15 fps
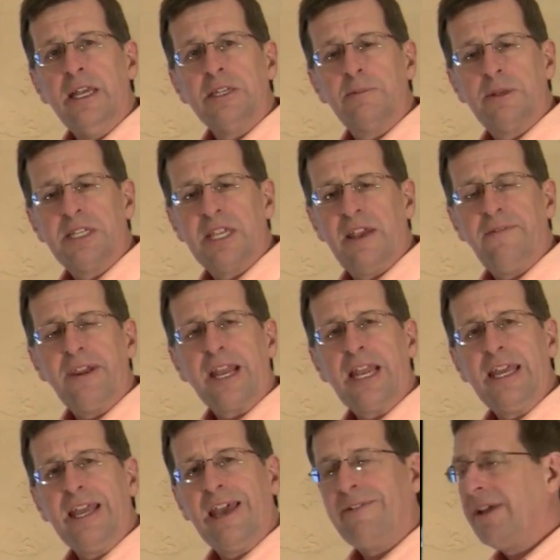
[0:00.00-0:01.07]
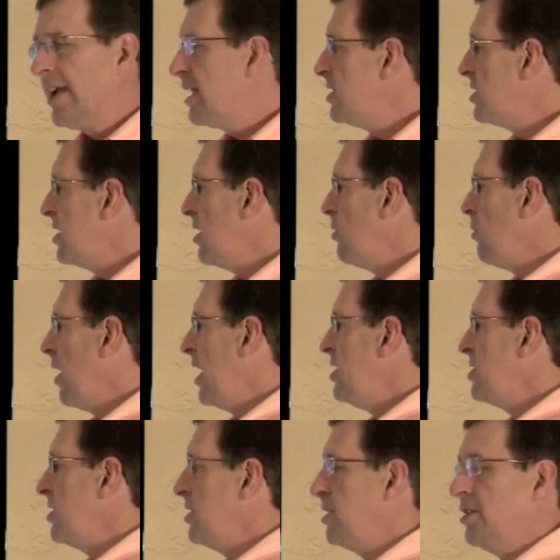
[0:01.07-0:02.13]
specifically giving
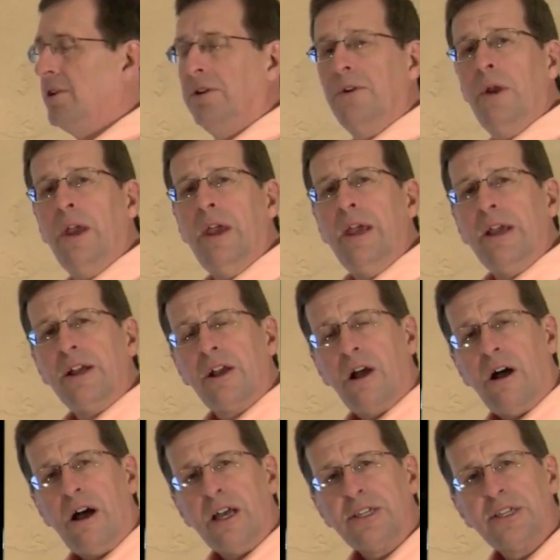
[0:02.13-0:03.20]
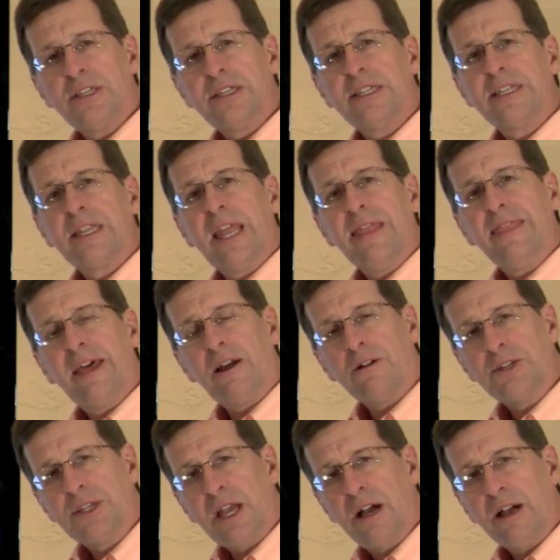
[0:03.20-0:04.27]
consideration to costs that
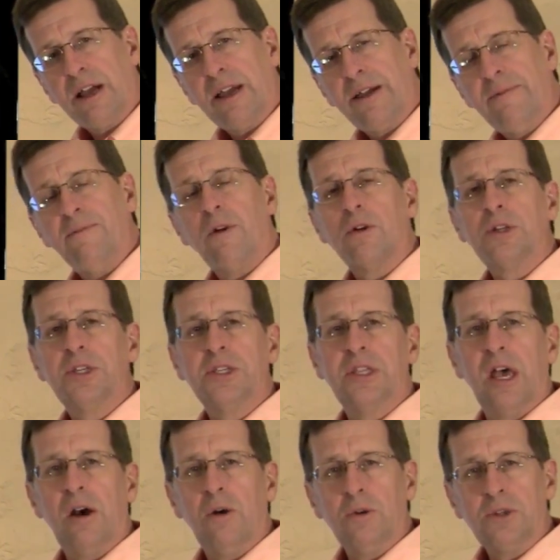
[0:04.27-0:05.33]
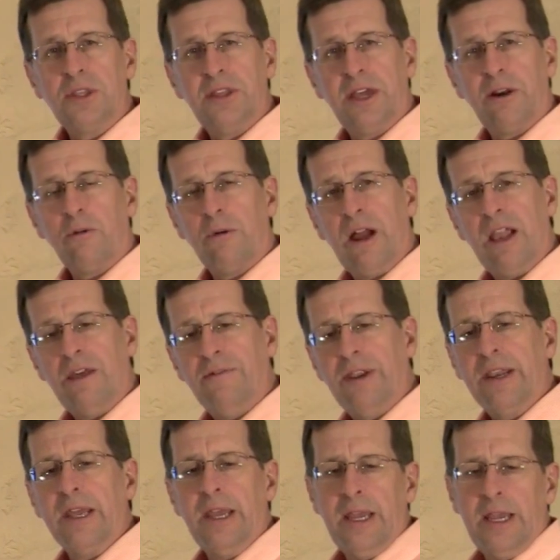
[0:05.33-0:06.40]
are sunk versus those that are relevant.